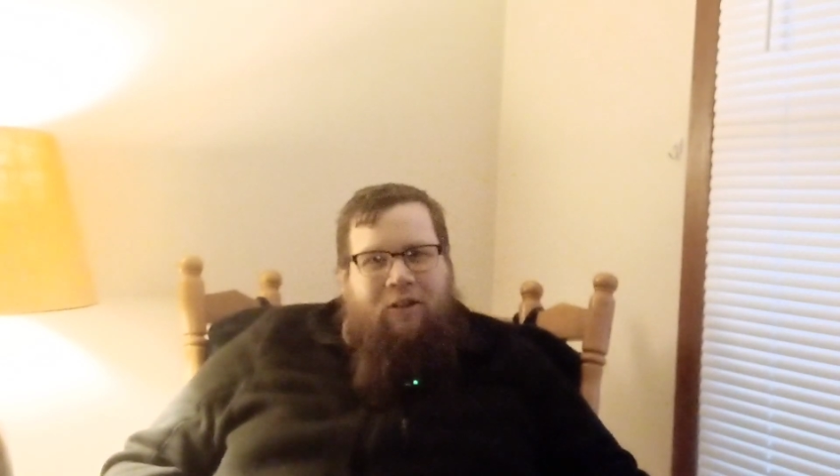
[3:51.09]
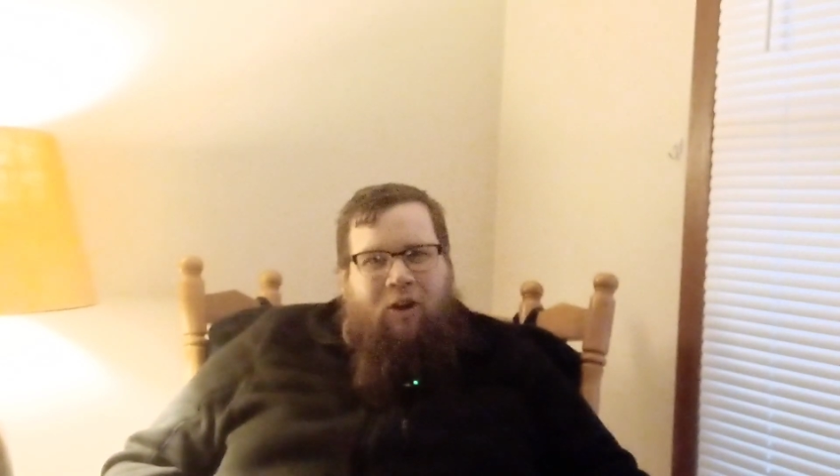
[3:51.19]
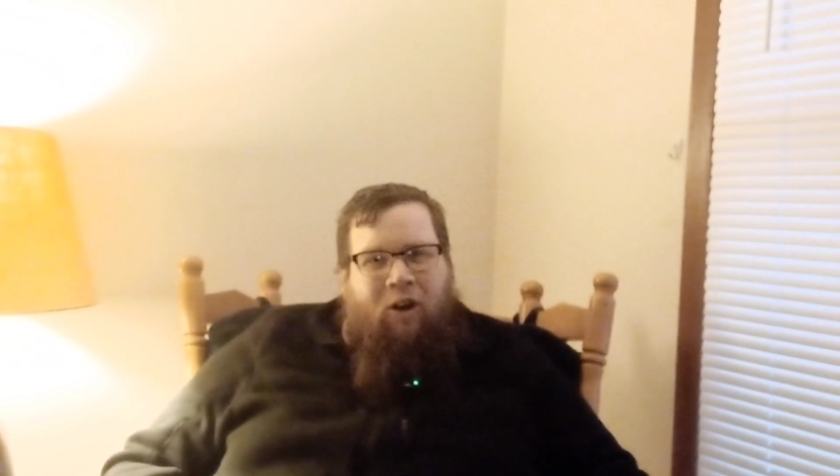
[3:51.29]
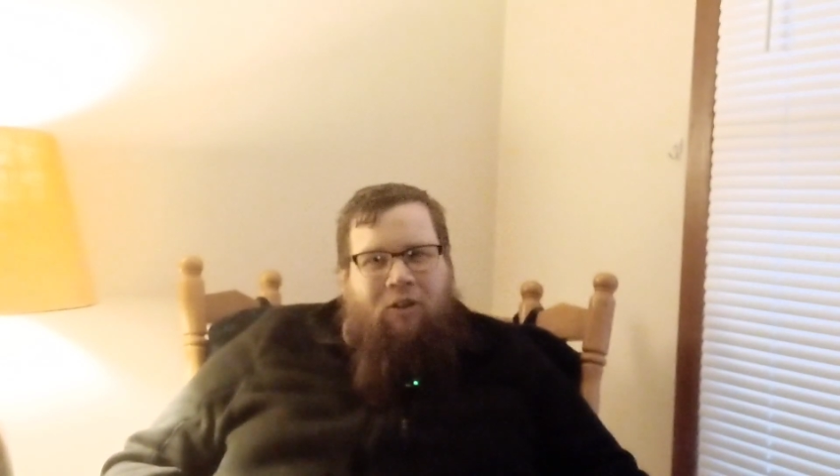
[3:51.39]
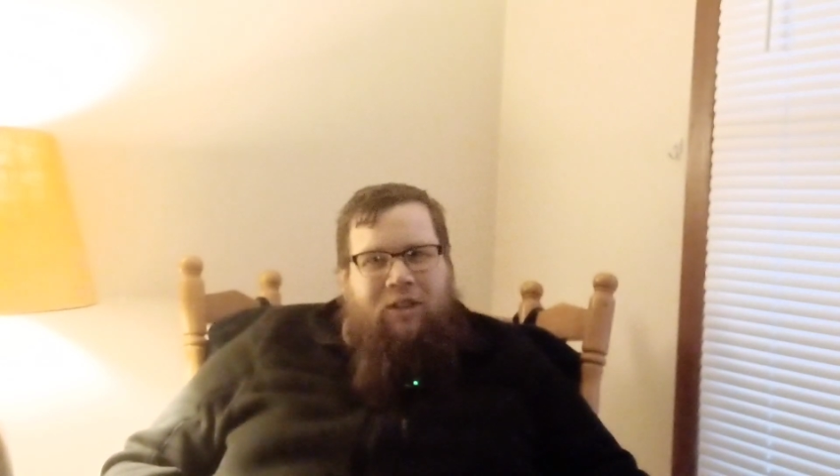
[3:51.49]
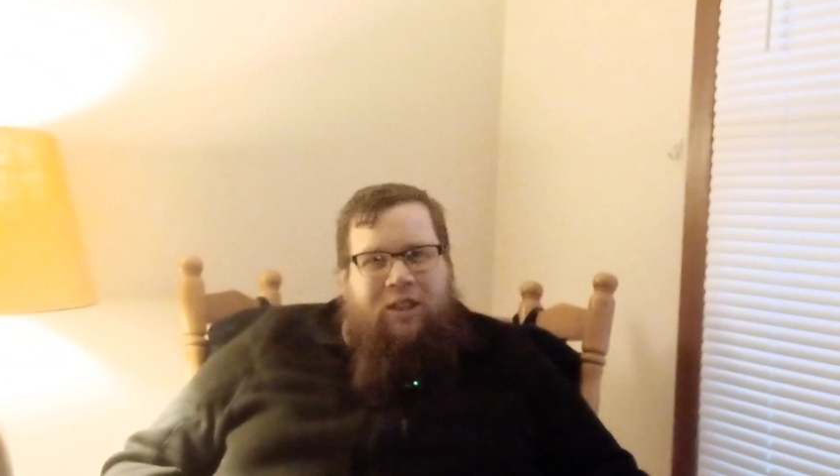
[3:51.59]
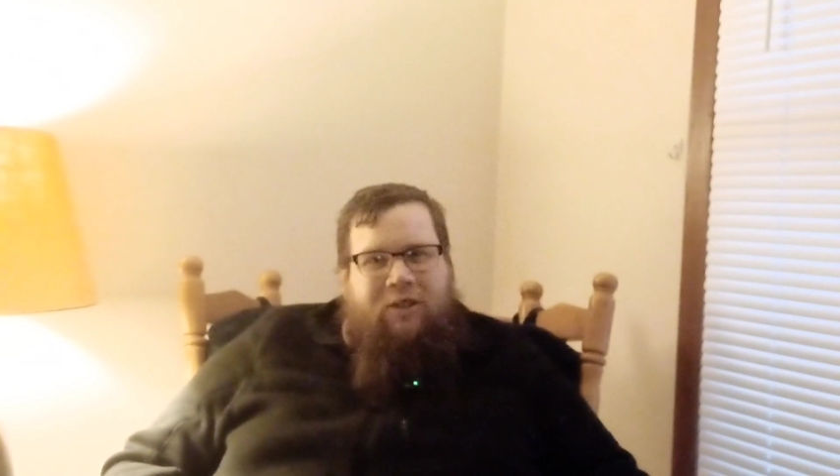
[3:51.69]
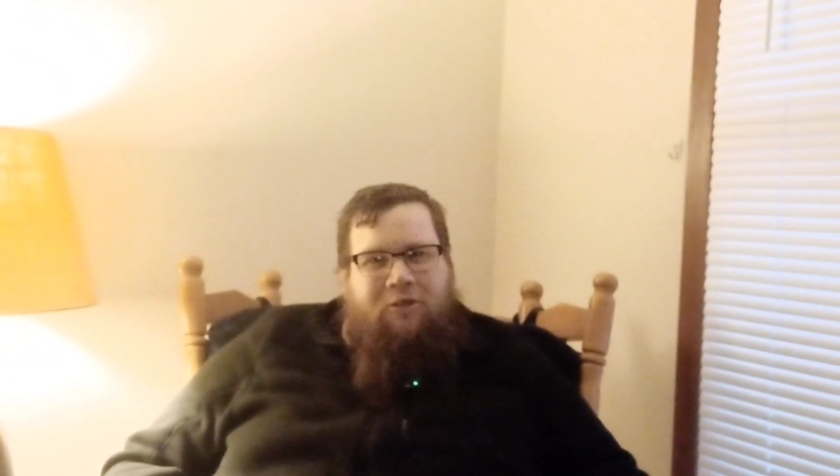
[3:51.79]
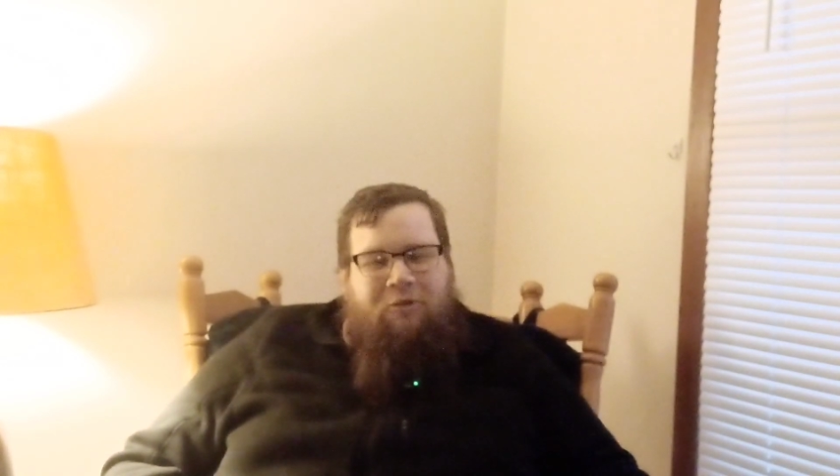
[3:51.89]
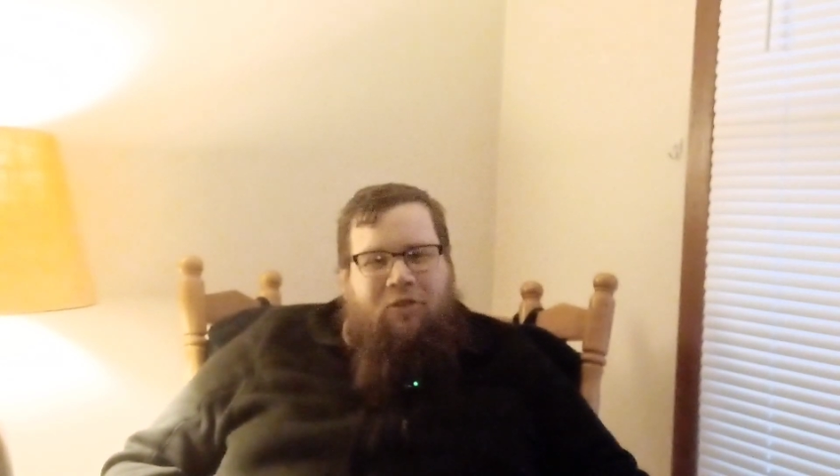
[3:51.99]
All
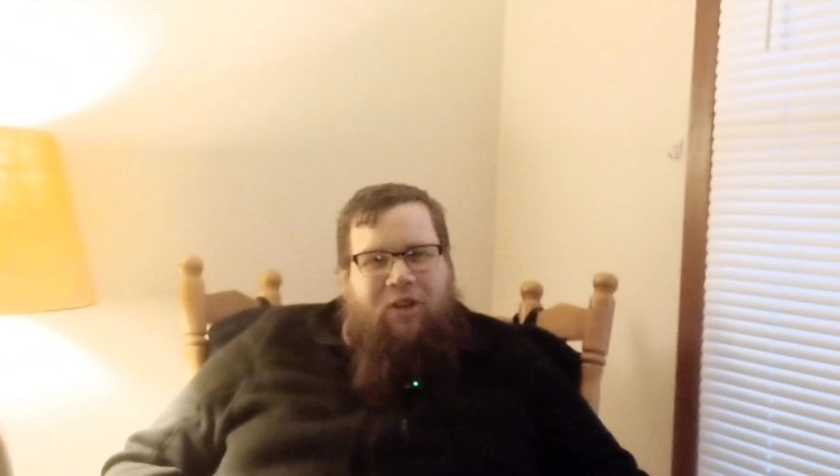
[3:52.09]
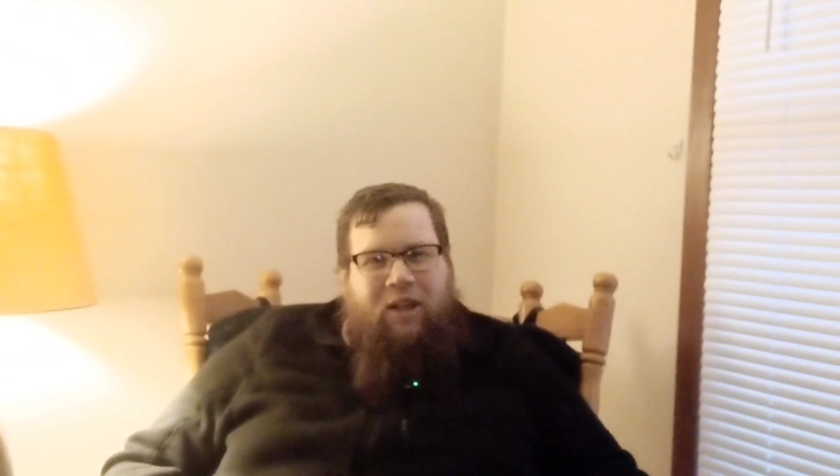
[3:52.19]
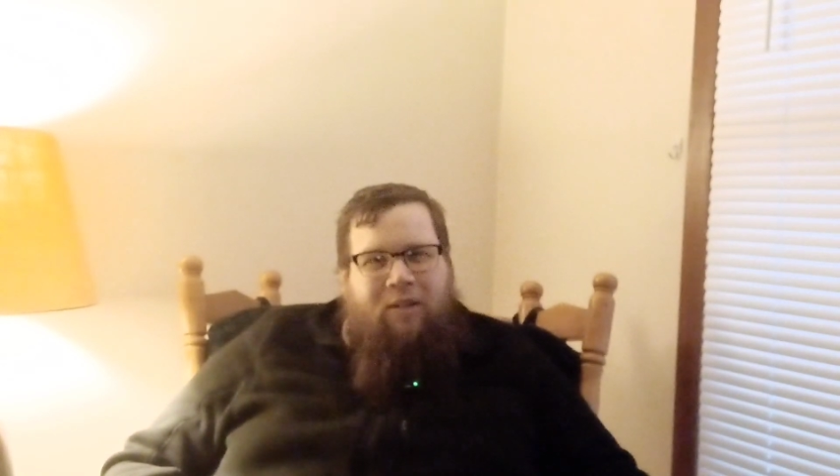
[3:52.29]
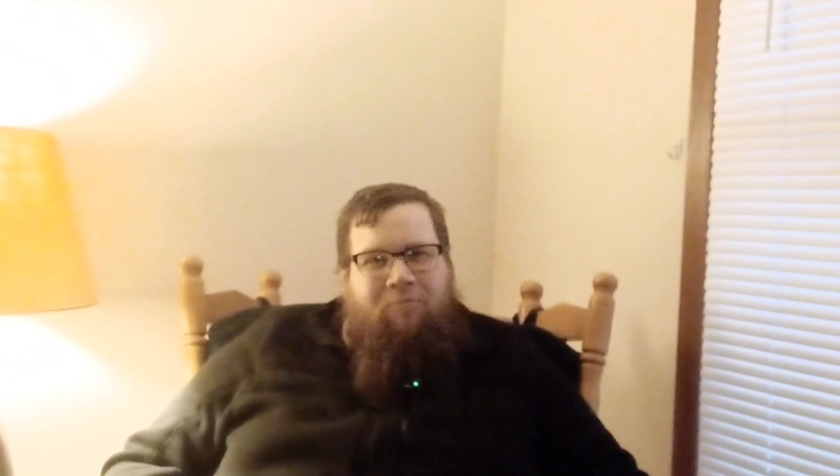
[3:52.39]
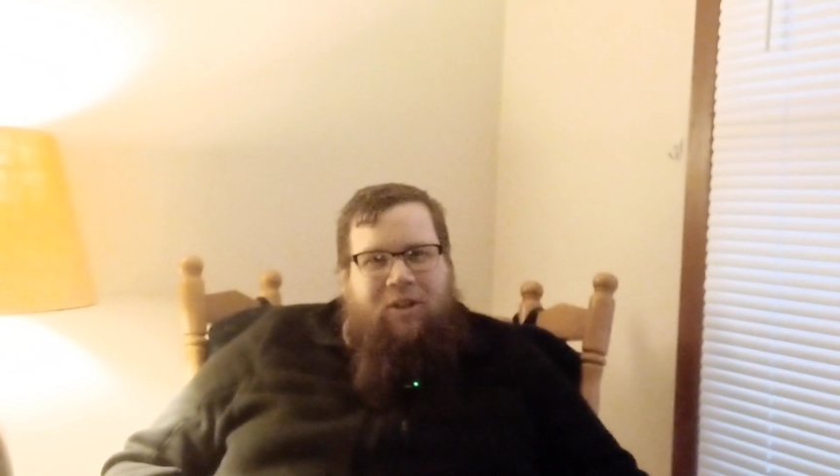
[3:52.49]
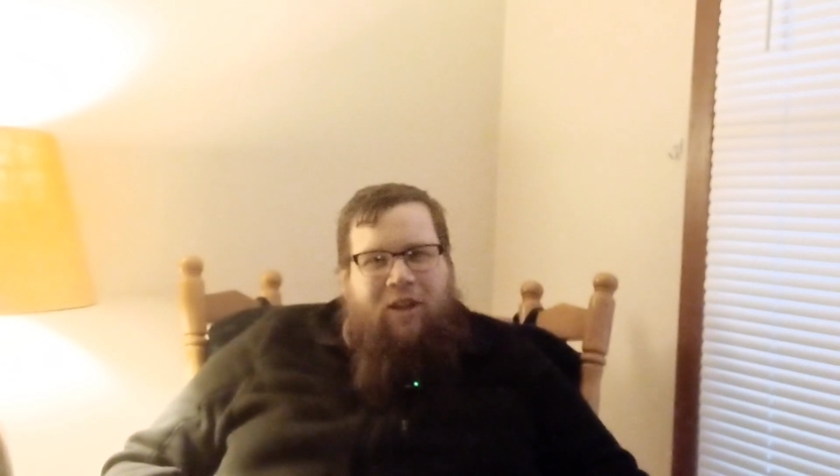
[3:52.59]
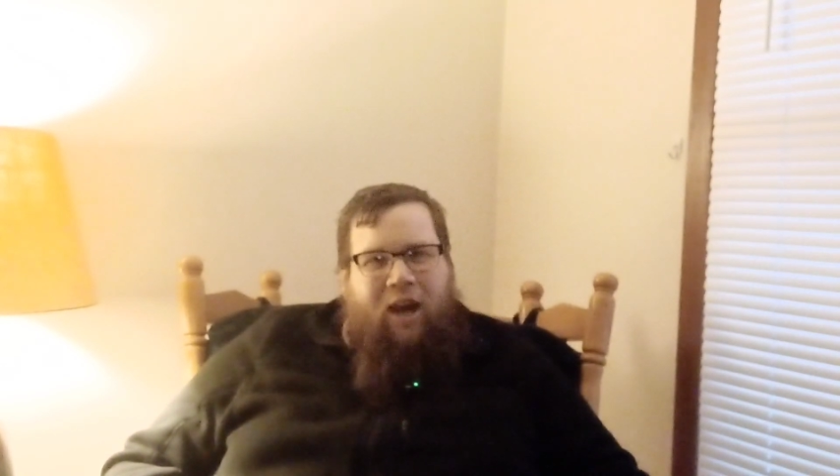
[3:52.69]
Easter themed